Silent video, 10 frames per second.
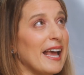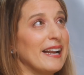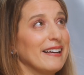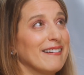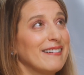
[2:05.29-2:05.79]

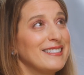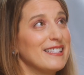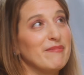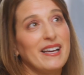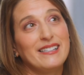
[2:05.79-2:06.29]
Getting her to
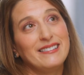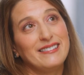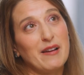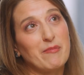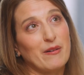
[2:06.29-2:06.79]
the Macy's
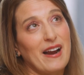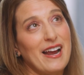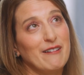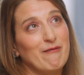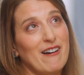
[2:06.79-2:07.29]
Day
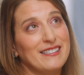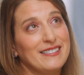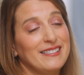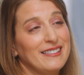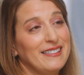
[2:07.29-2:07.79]
Parade
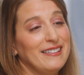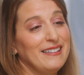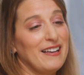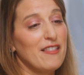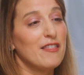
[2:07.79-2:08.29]
was
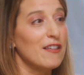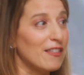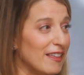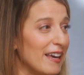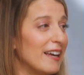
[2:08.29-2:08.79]
the
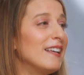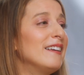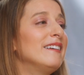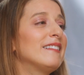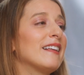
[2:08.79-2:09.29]

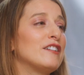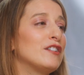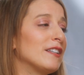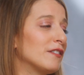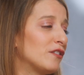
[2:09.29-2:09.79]
thing that
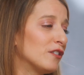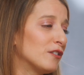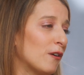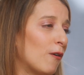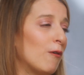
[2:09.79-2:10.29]
she has
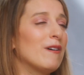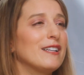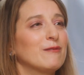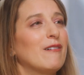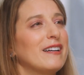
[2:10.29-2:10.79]
just
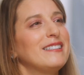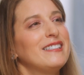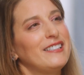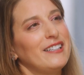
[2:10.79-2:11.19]
always wanted to